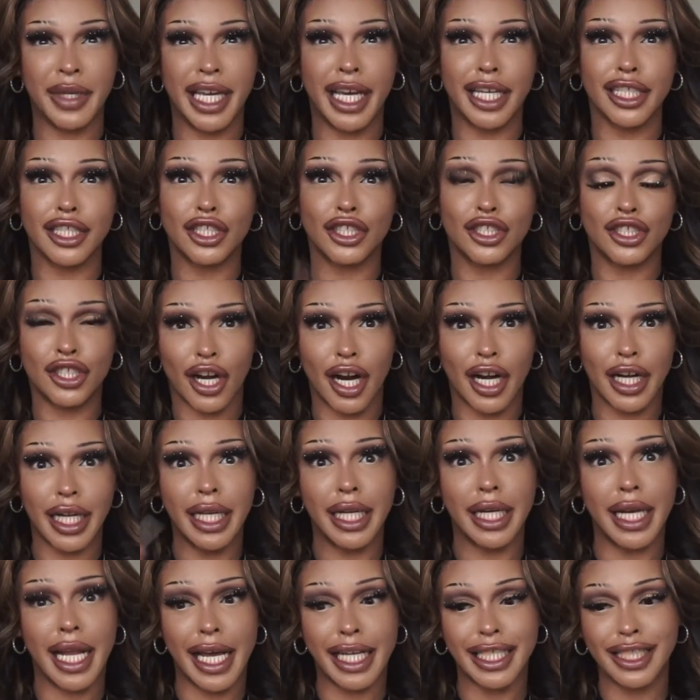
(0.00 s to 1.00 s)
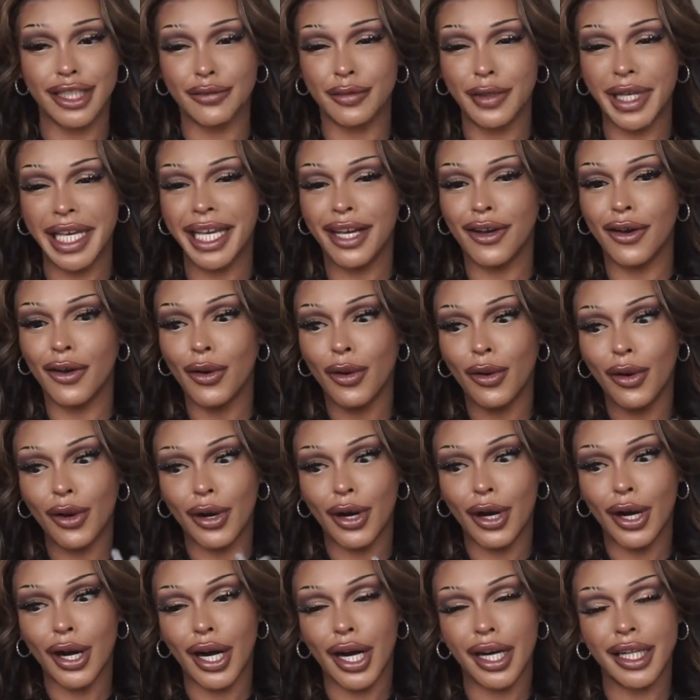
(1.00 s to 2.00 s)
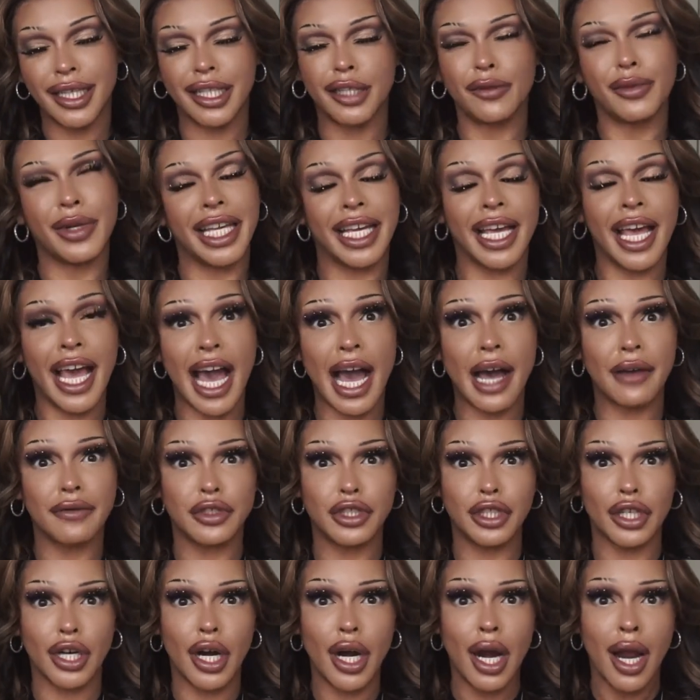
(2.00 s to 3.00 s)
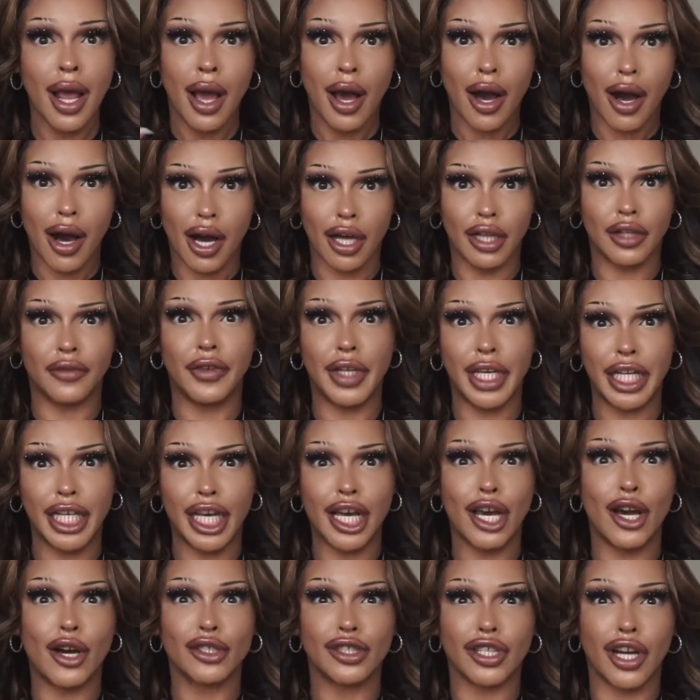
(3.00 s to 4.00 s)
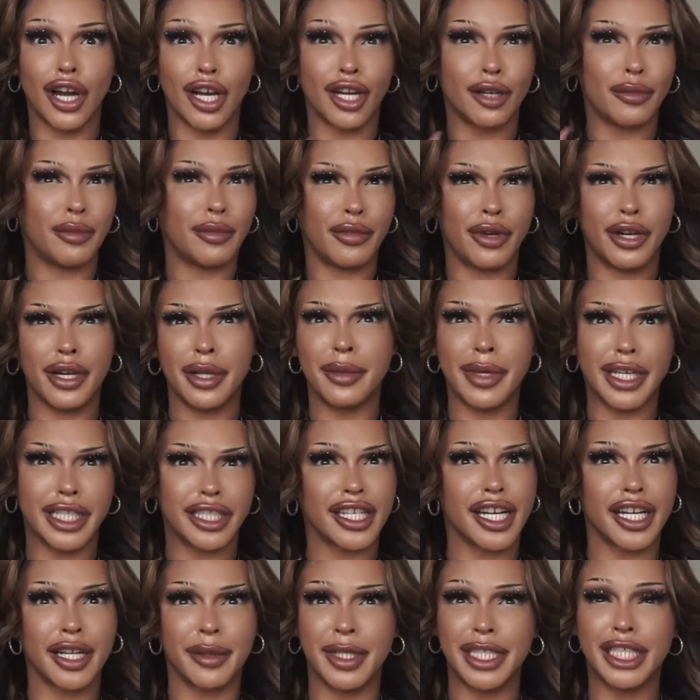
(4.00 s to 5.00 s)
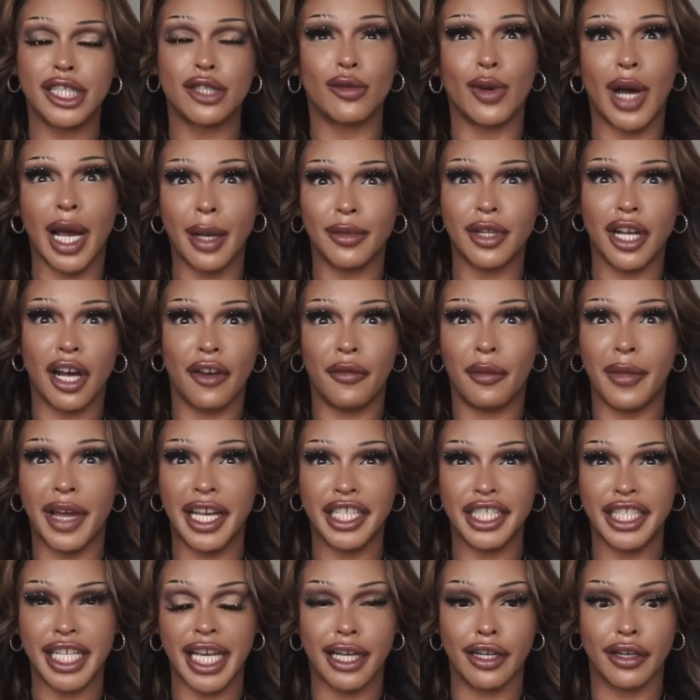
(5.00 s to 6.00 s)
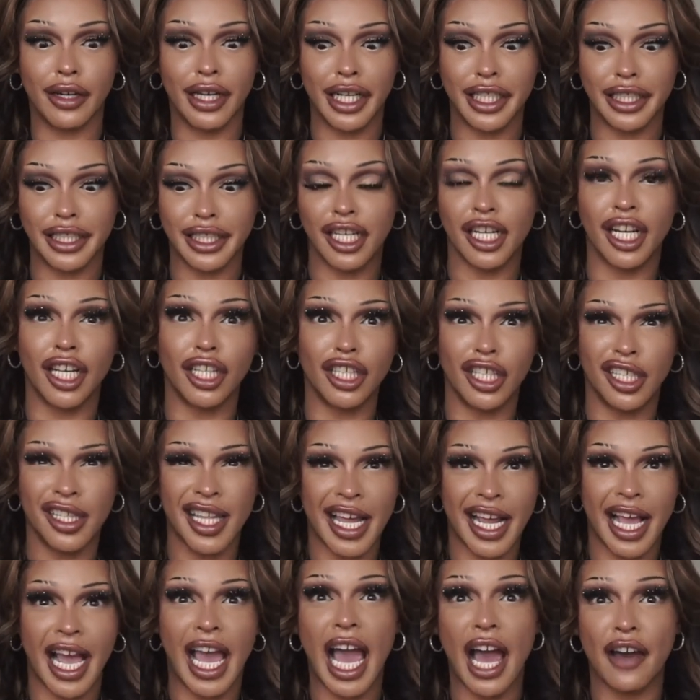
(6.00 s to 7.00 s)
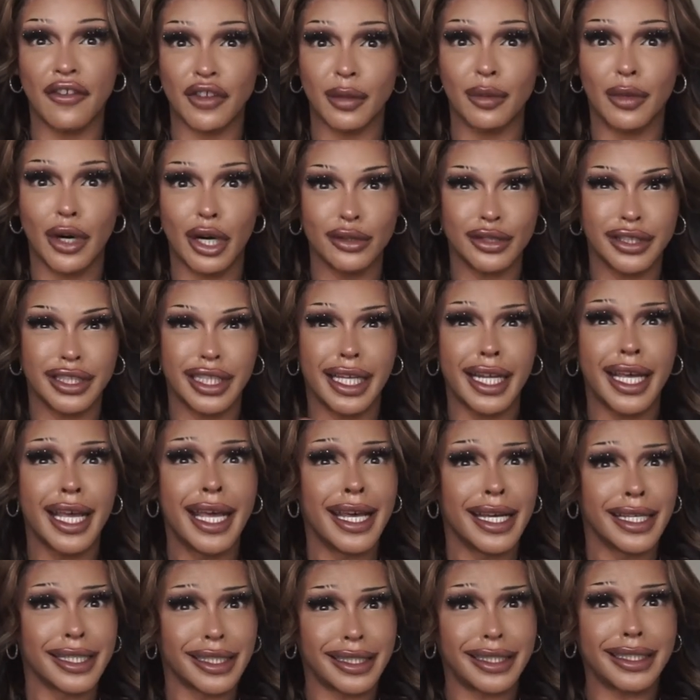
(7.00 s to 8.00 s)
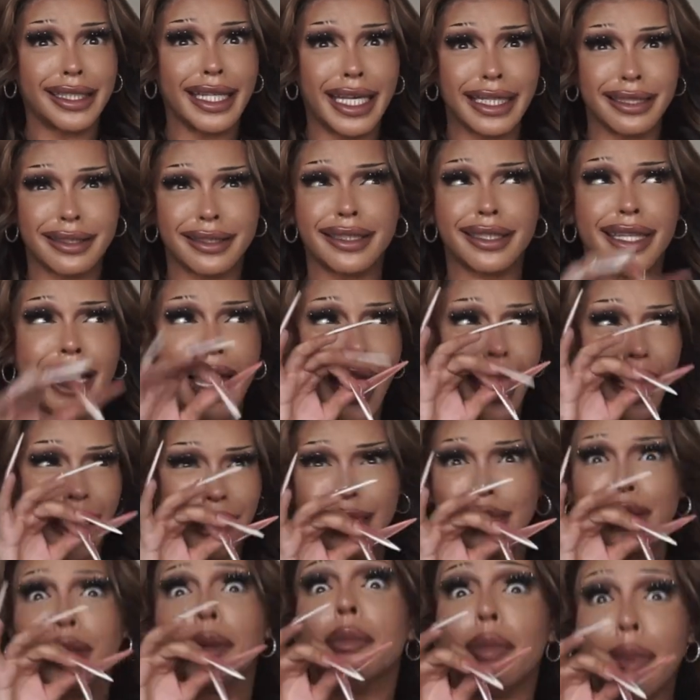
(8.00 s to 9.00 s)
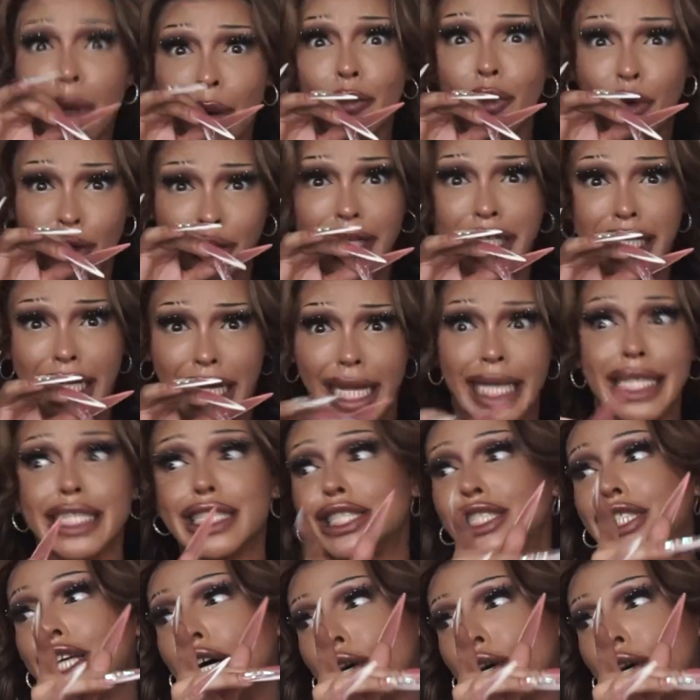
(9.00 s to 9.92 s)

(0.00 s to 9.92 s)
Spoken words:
because starting next week or the week after, all the videos are pretty much going to be swiped off my channel, and it's going to look like I haven't posted since like my boy days.